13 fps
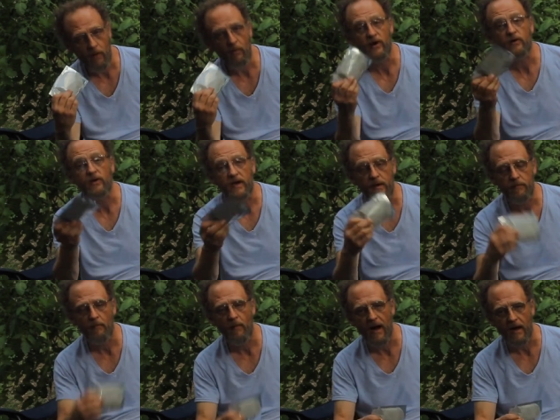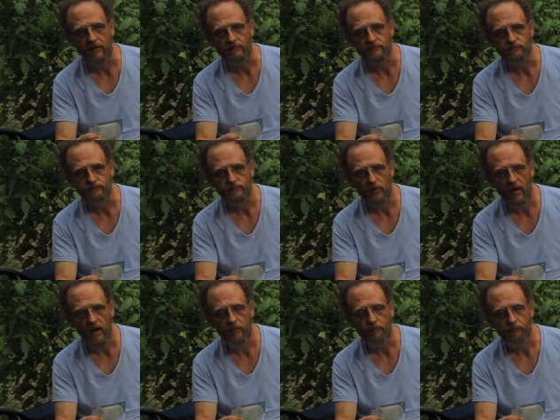I want you to keep in mind,
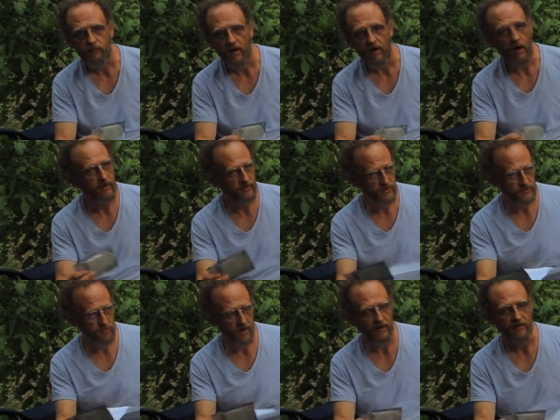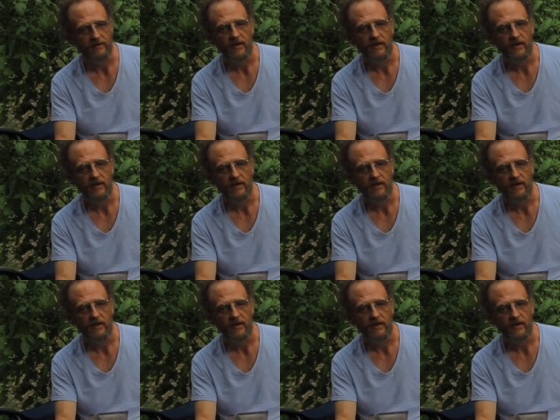okay? I'll get this right.